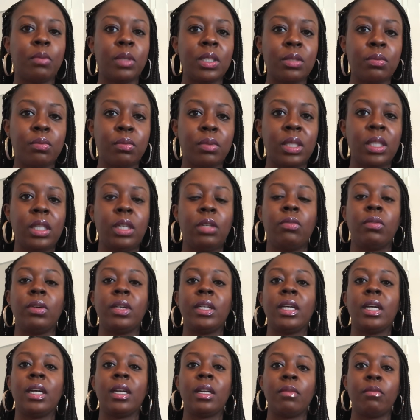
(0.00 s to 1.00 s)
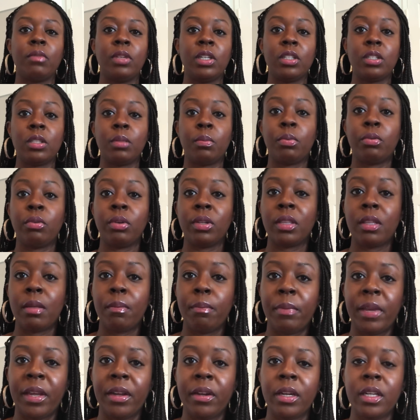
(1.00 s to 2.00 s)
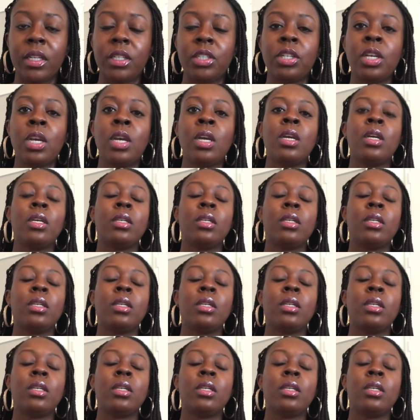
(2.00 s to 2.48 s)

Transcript: what's really going on? I wanna support the marriage.